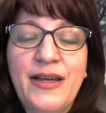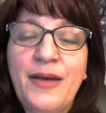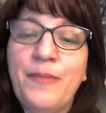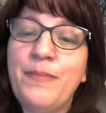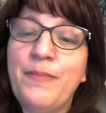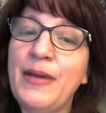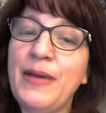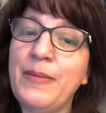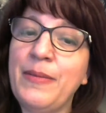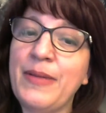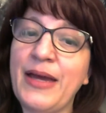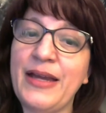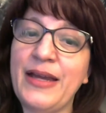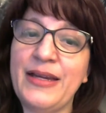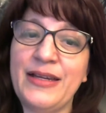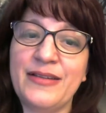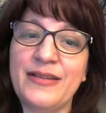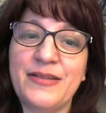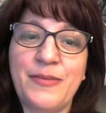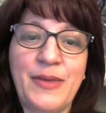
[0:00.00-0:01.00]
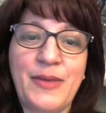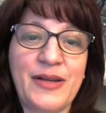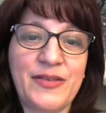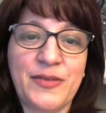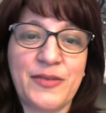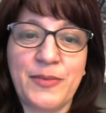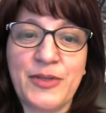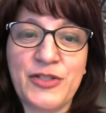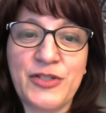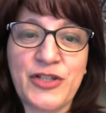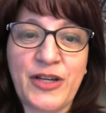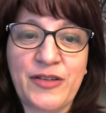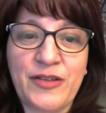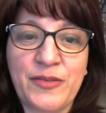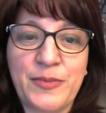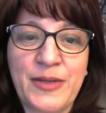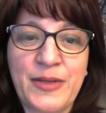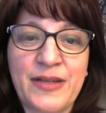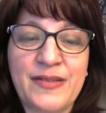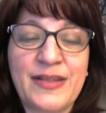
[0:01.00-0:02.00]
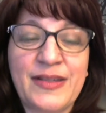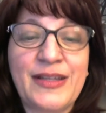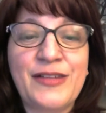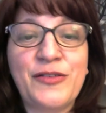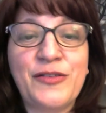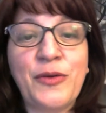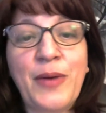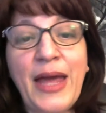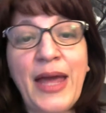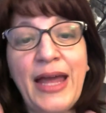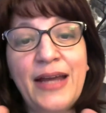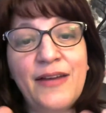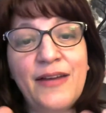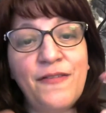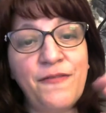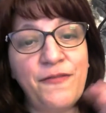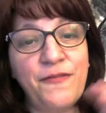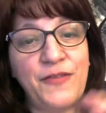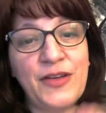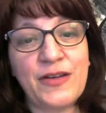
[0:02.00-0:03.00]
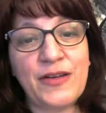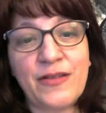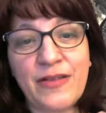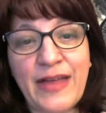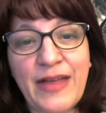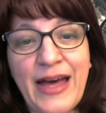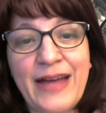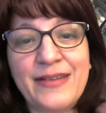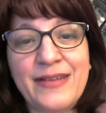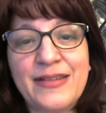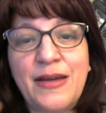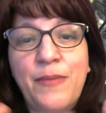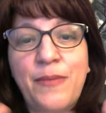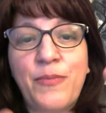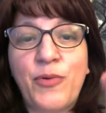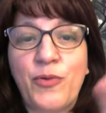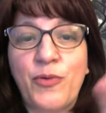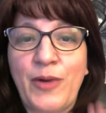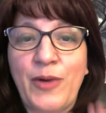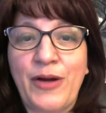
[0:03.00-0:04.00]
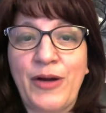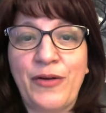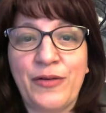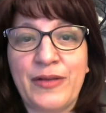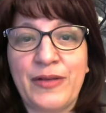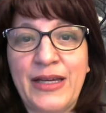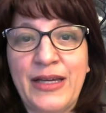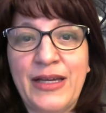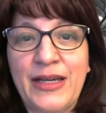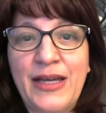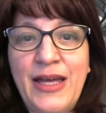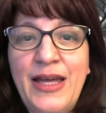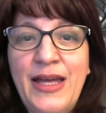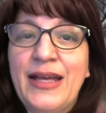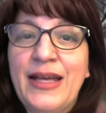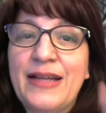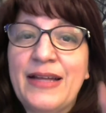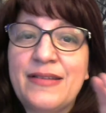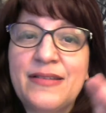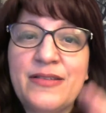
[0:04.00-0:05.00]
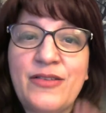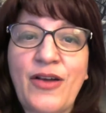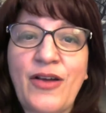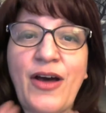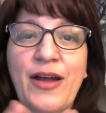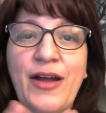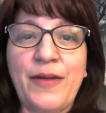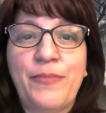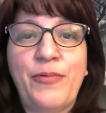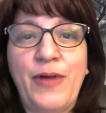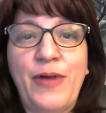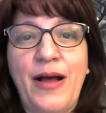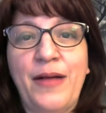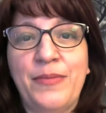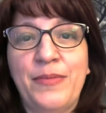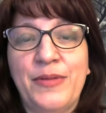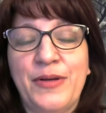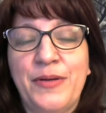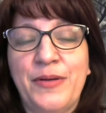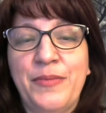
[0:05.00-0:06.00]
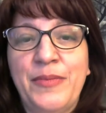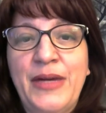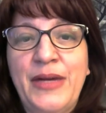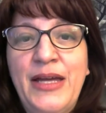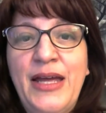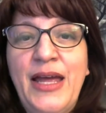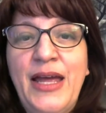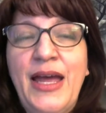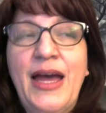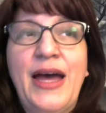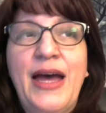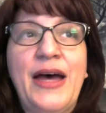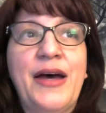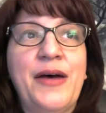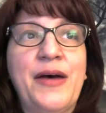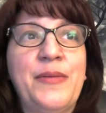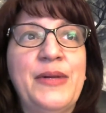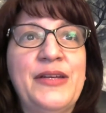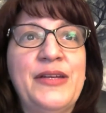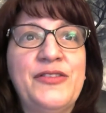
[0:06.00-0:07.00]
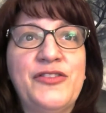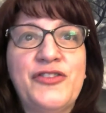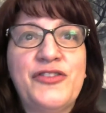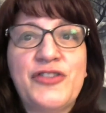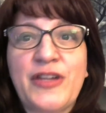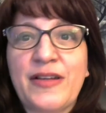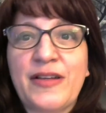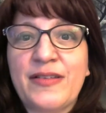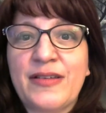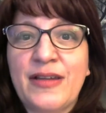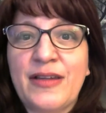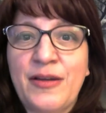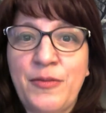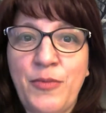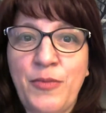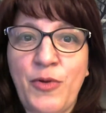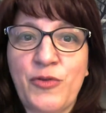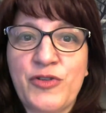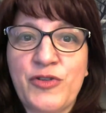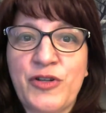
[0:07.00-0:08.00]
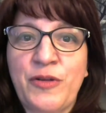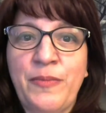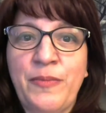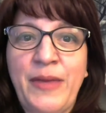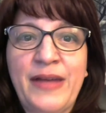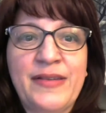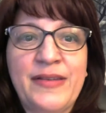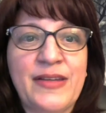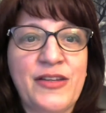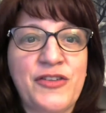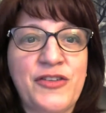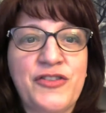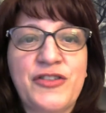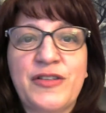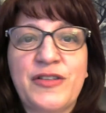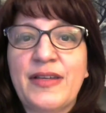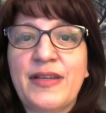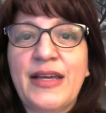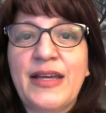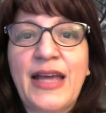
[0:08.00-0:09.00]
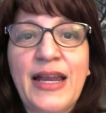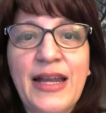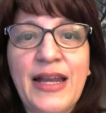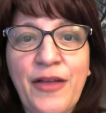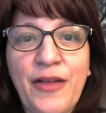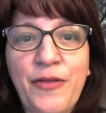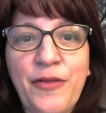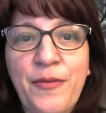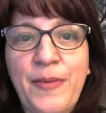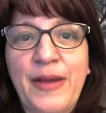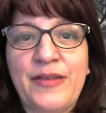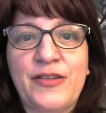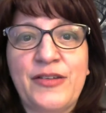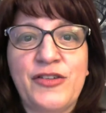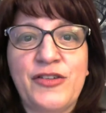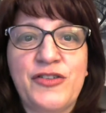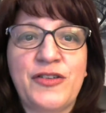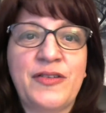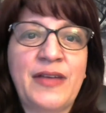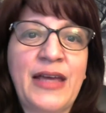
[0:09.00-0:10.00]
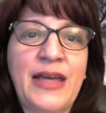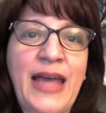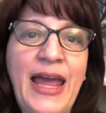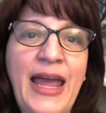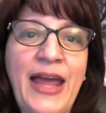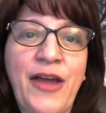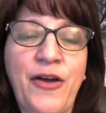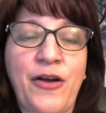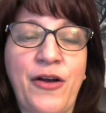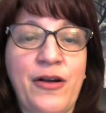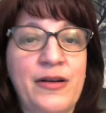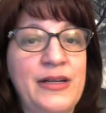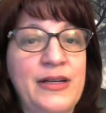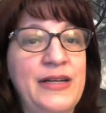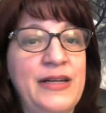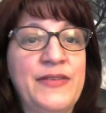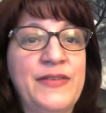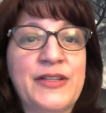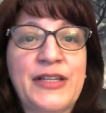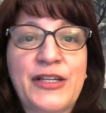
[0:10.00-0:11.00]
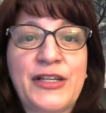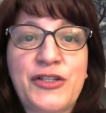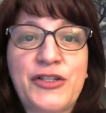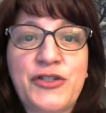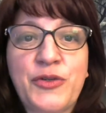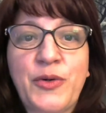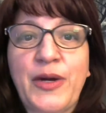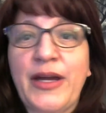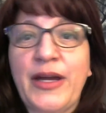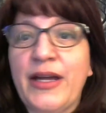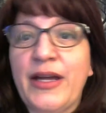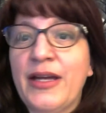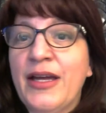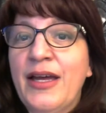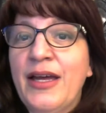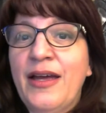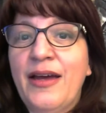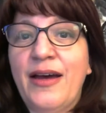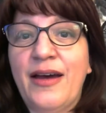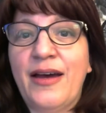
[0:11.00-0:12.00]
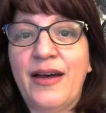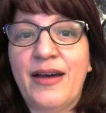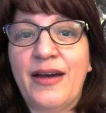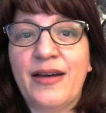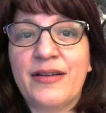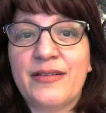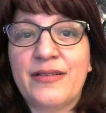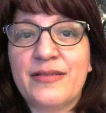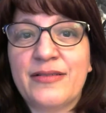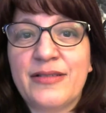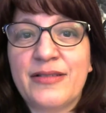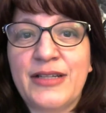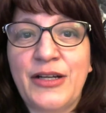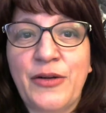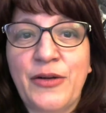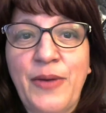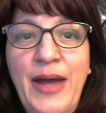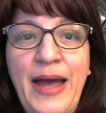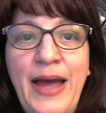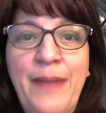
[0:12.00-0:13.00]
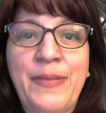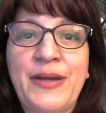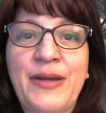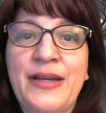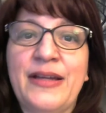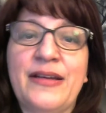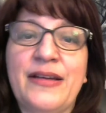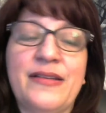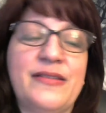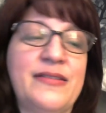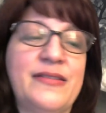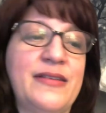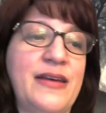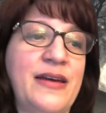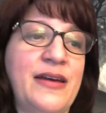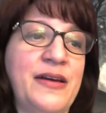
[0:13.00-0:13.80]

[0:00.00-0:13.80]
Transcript: Maybe I need to make some adjustments. And it's okay to feel that temporarily. It's not a problem. It's just an emotional message, just like any other message, just like anger, even like joy, happiness.